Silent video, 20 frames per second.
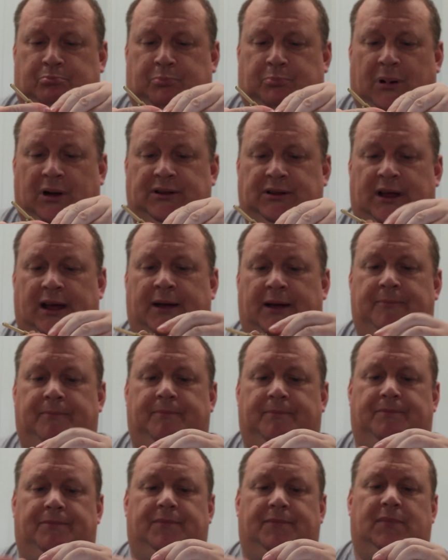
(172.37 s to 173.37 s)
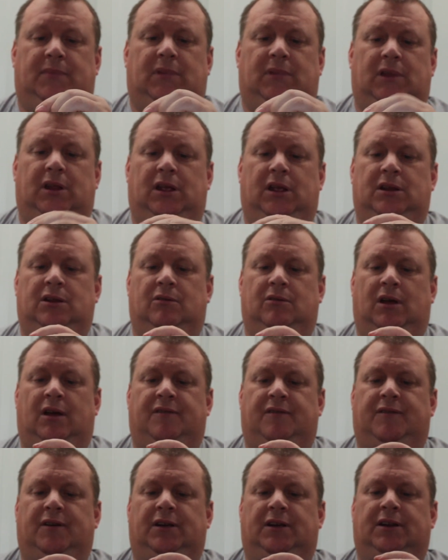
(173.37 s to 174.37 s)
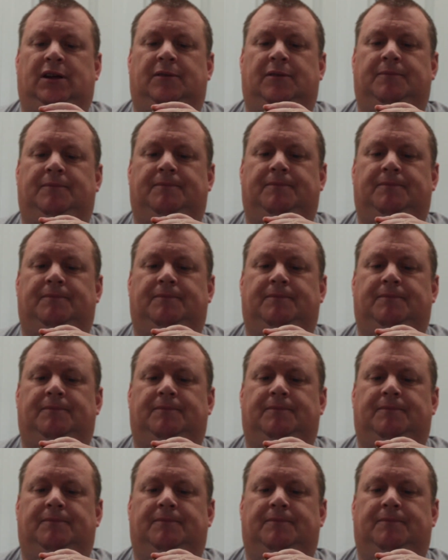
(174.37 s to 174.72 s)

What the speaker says: bung that into our feeder.